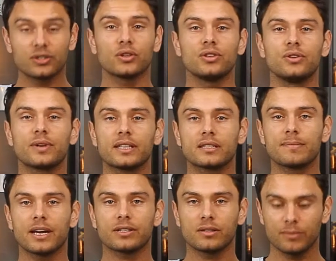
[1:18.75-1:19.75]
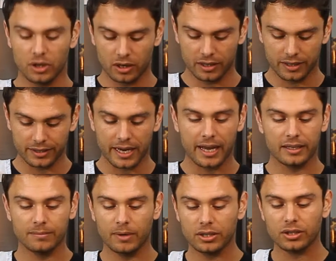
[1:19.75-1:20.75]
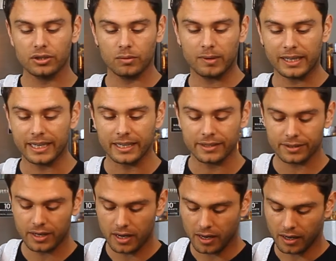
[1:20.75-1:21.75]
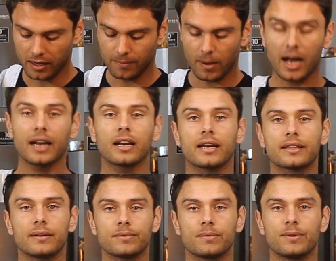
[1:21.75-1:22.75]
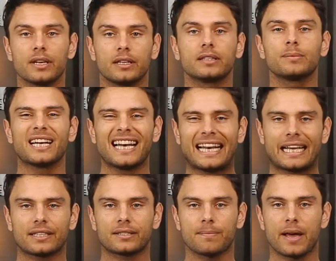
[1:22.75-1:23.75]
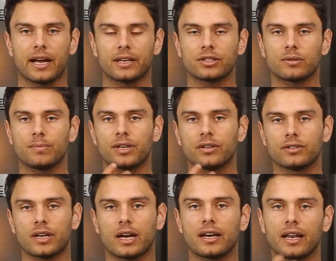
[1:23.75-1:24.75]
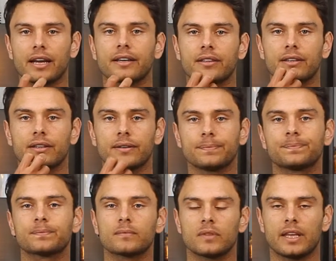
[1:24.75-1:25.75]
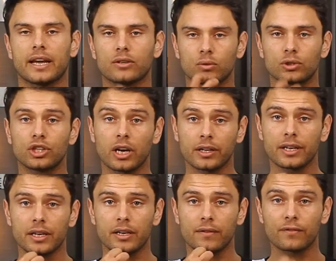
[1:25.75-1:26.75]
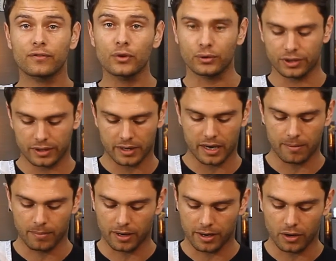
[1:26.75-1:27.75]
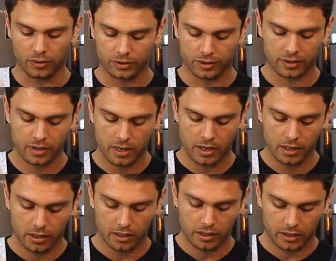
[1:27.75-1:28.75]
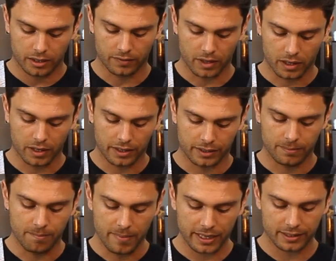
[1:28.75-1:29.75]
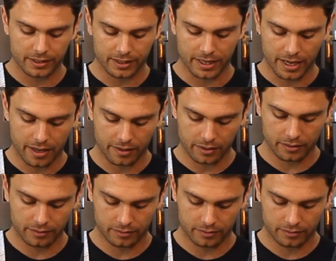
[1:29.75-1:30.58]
So you can smash the bananas as much as you please. I like them to be a little bit less smashed because I like the actual chunky fruit in my oats. Give that a nice mix together.